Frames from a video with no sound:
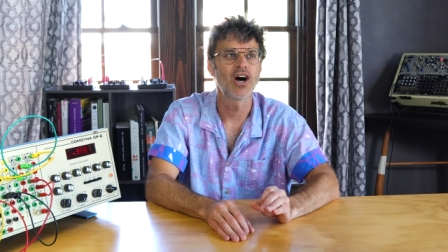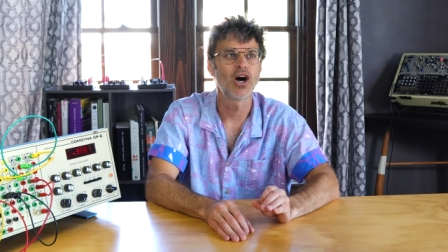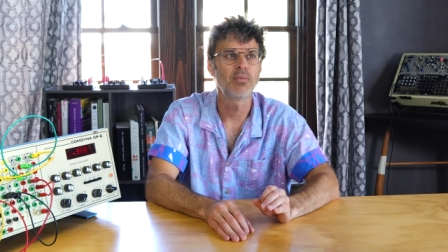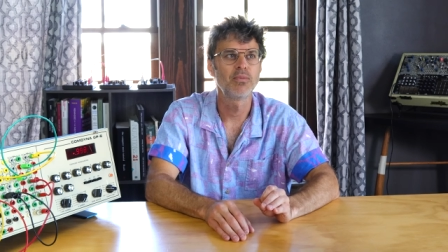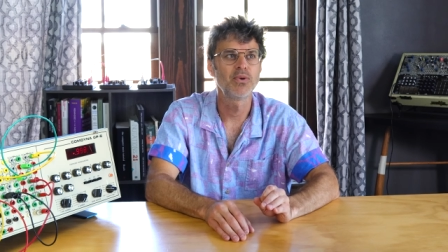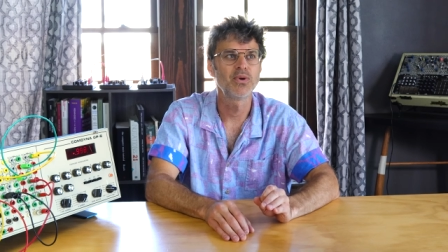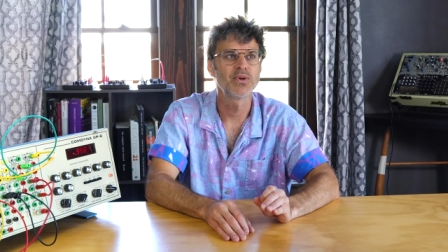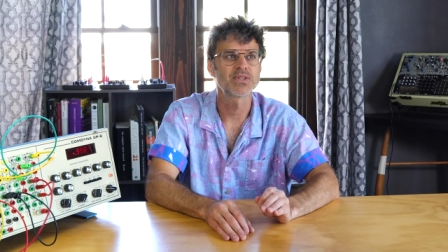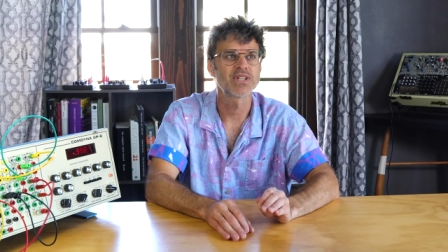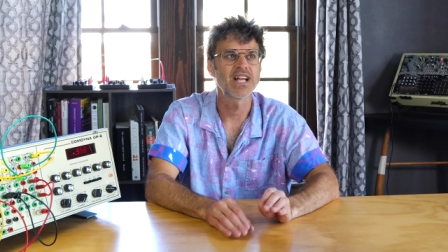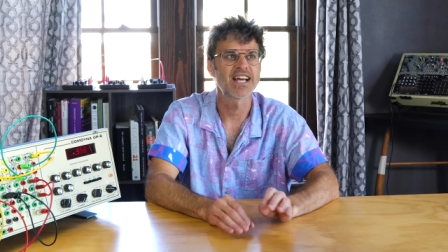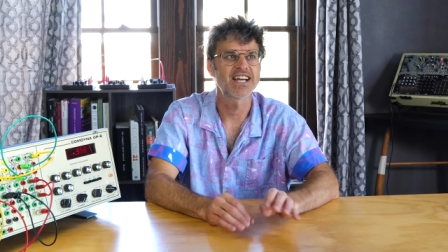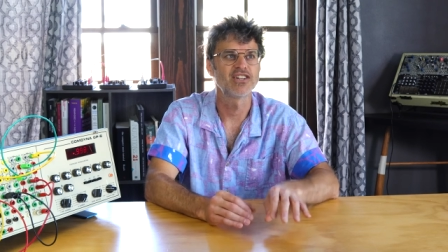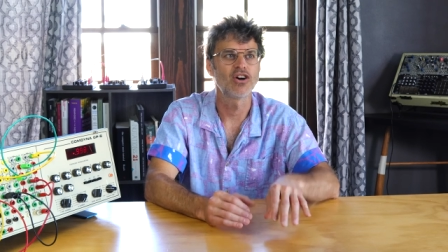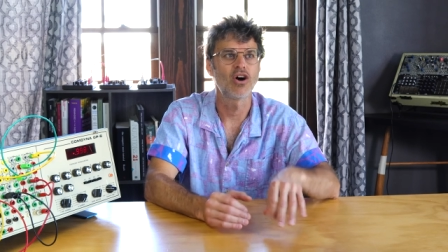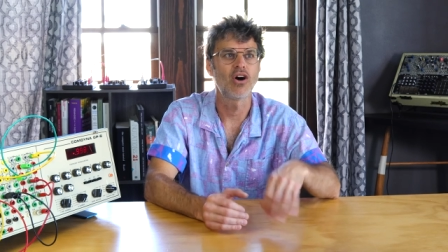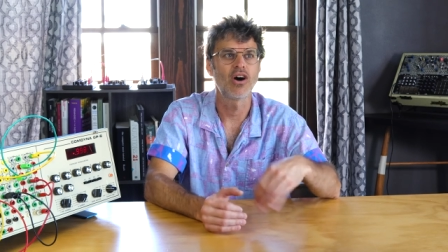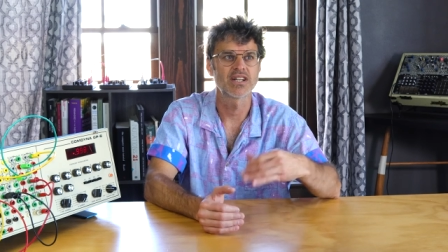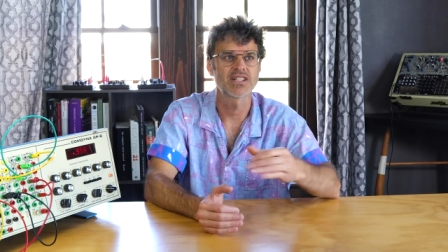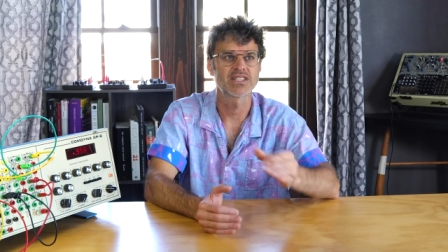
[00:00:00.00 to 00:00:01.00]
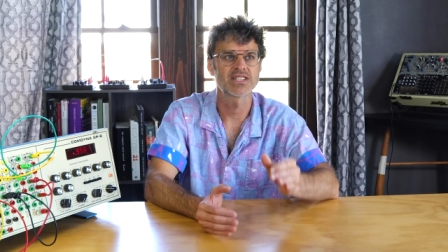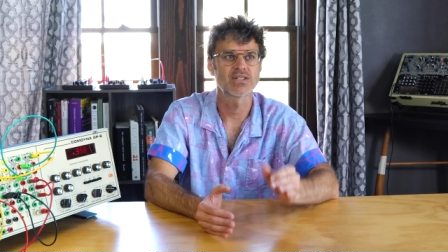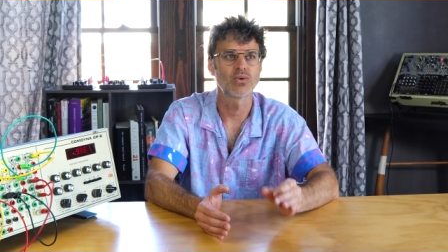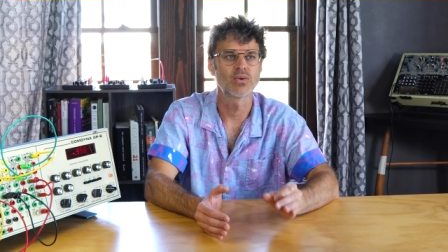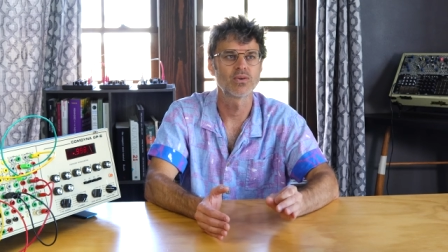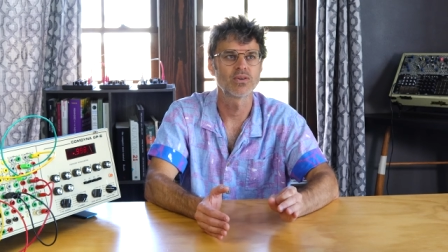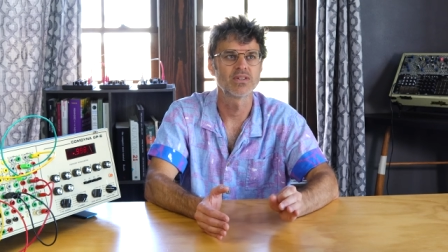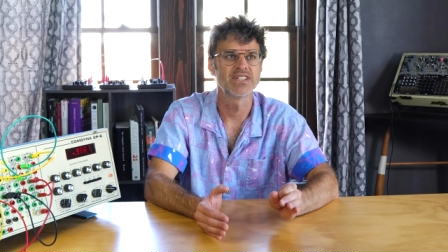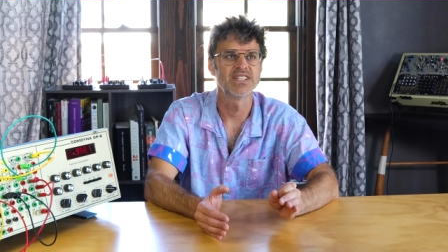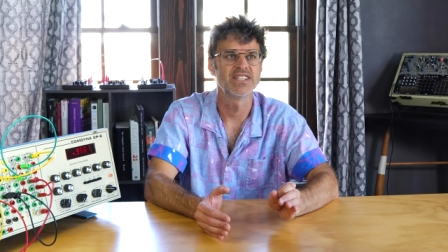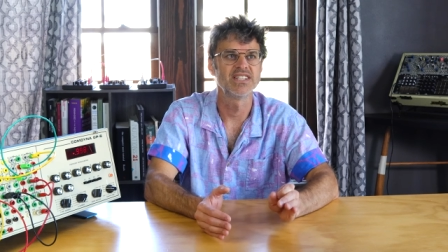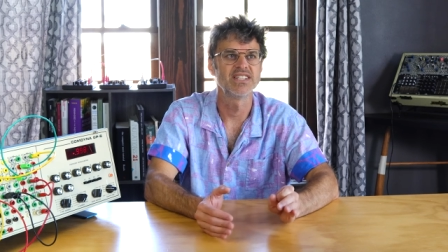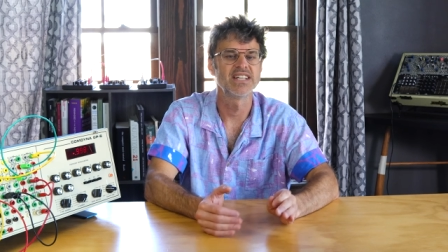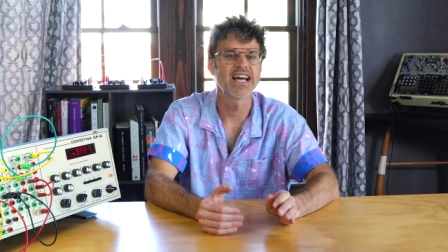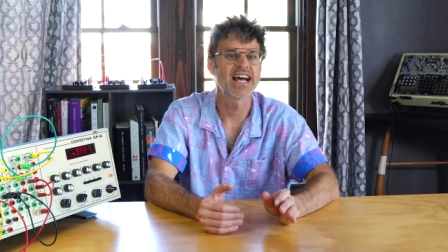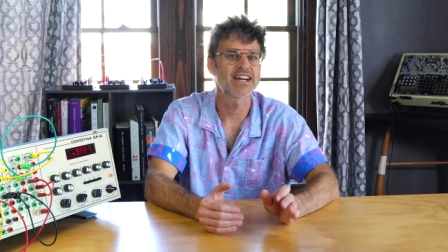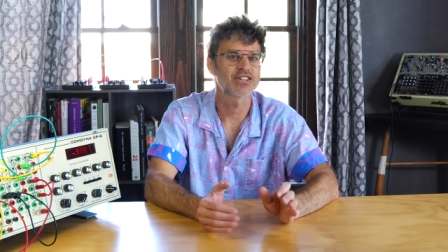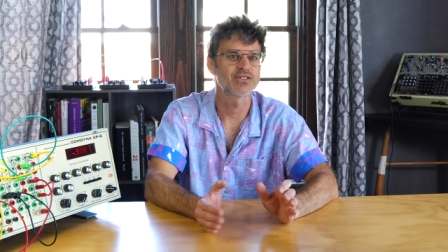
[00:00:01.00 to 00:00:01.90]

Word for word: almost like an auditory